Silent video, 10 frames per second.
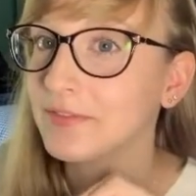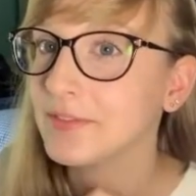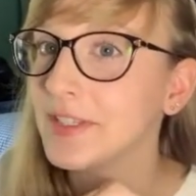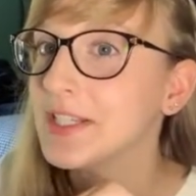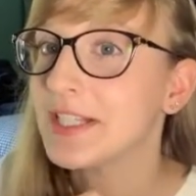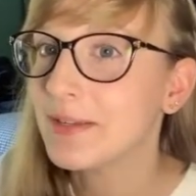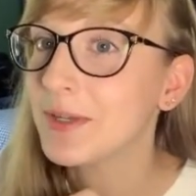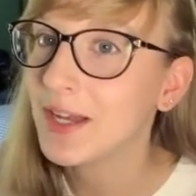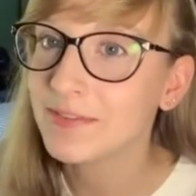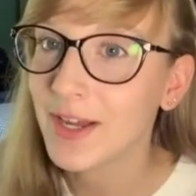the same
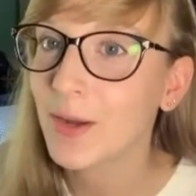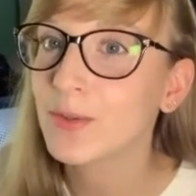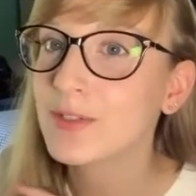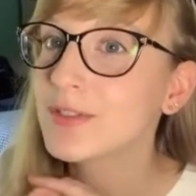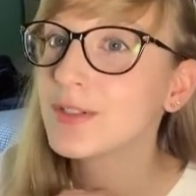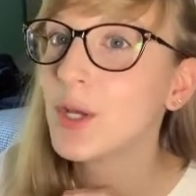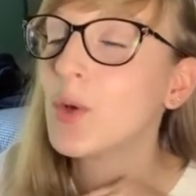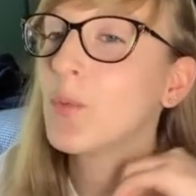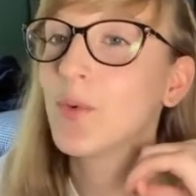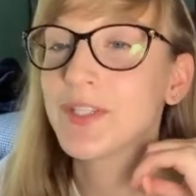kind of house
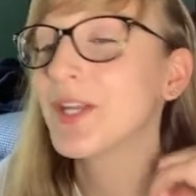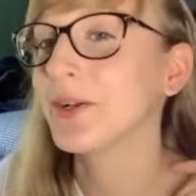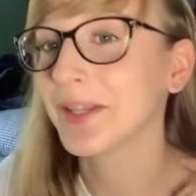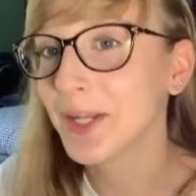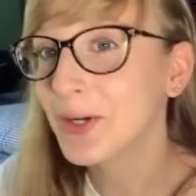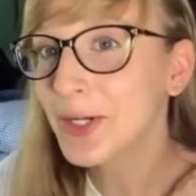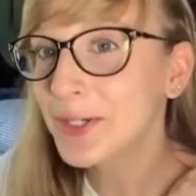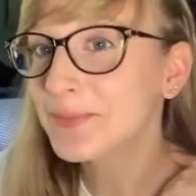was their leader.